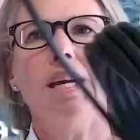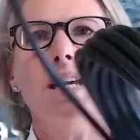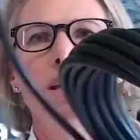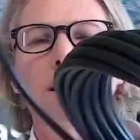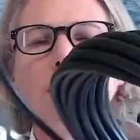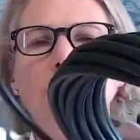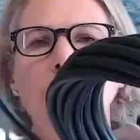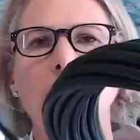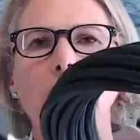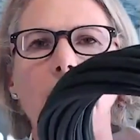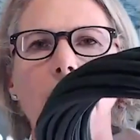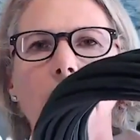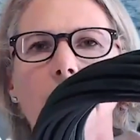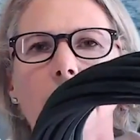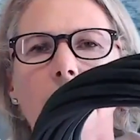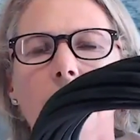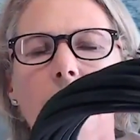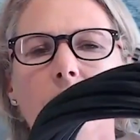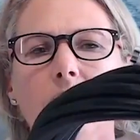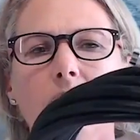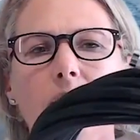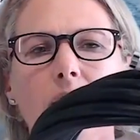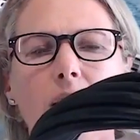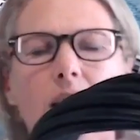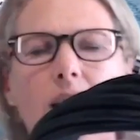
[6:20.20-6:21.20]
end here
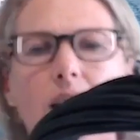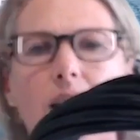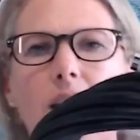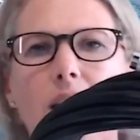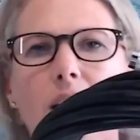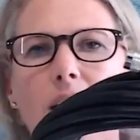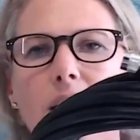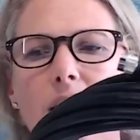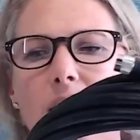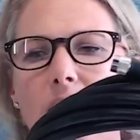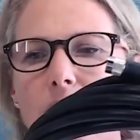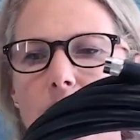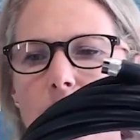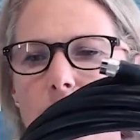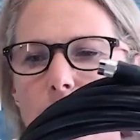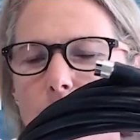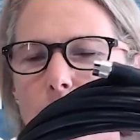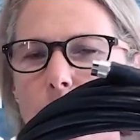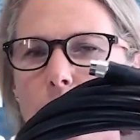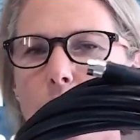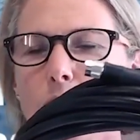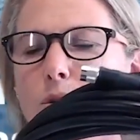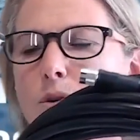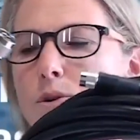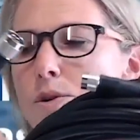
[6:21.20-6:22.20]
connects
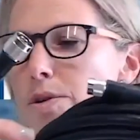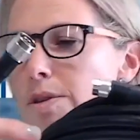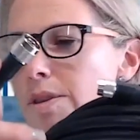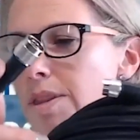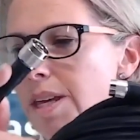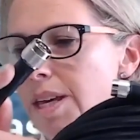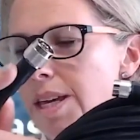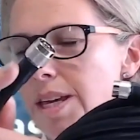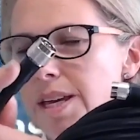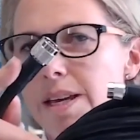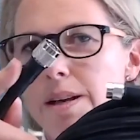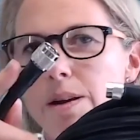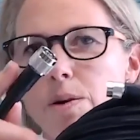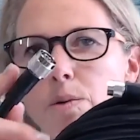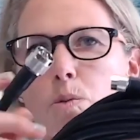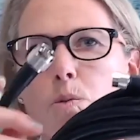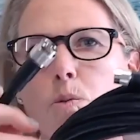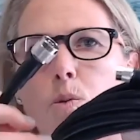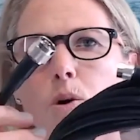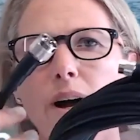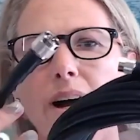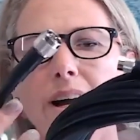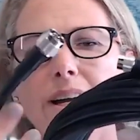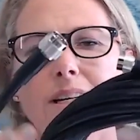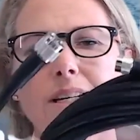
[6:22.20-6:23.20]
to the
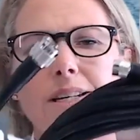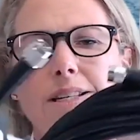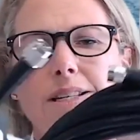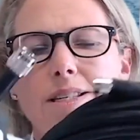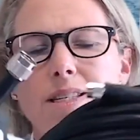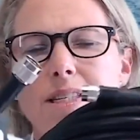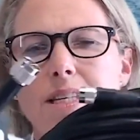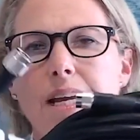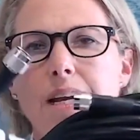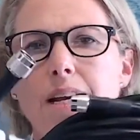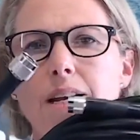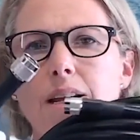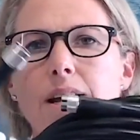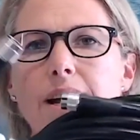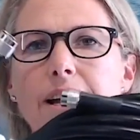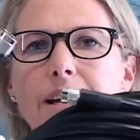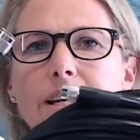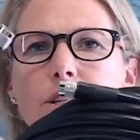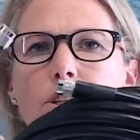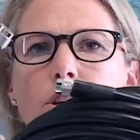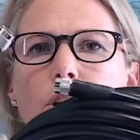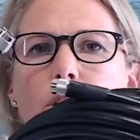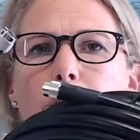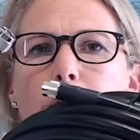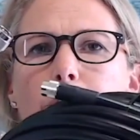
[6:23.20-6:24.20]
white
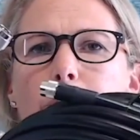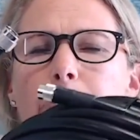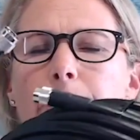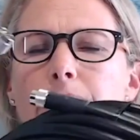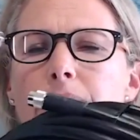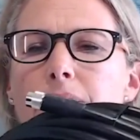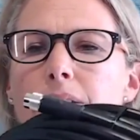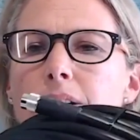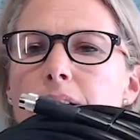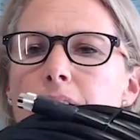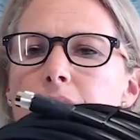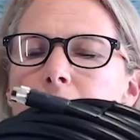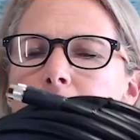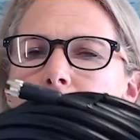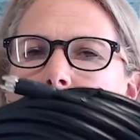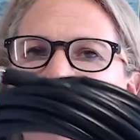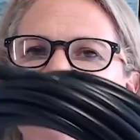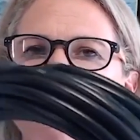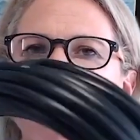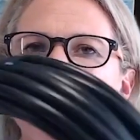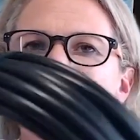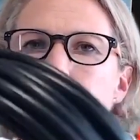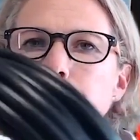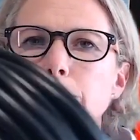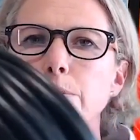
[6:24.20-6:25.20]
satellite dome. So
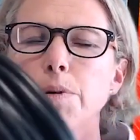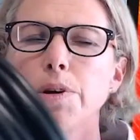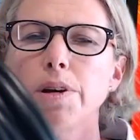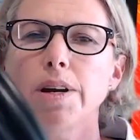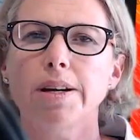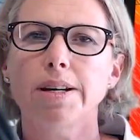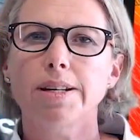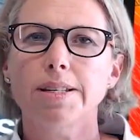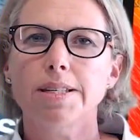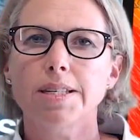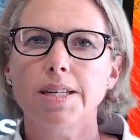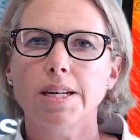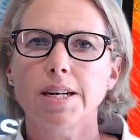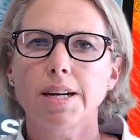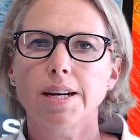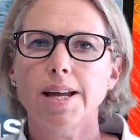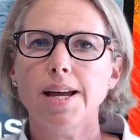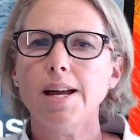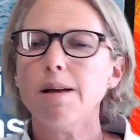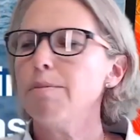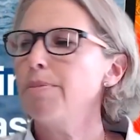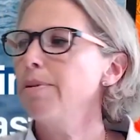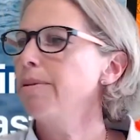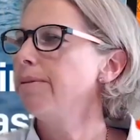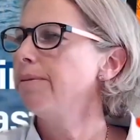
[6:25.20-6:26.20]
if you were going to set it
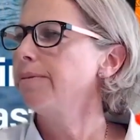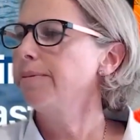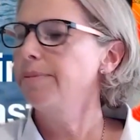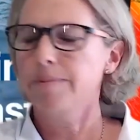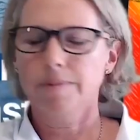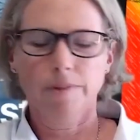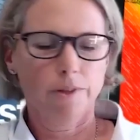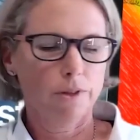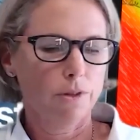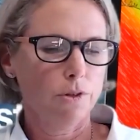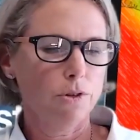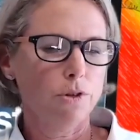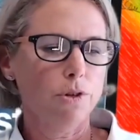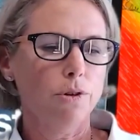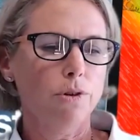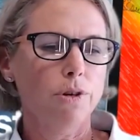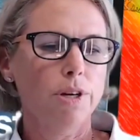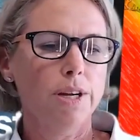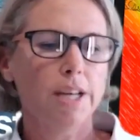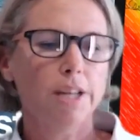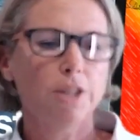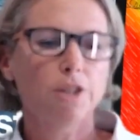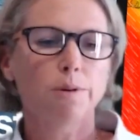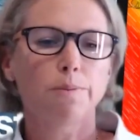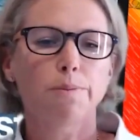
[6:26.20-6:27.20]
up, you
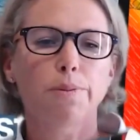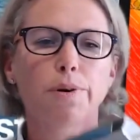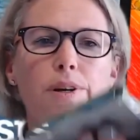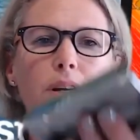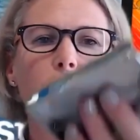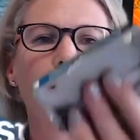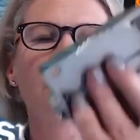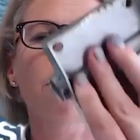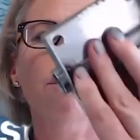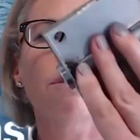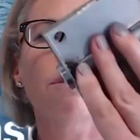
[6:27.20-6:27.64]
need to put it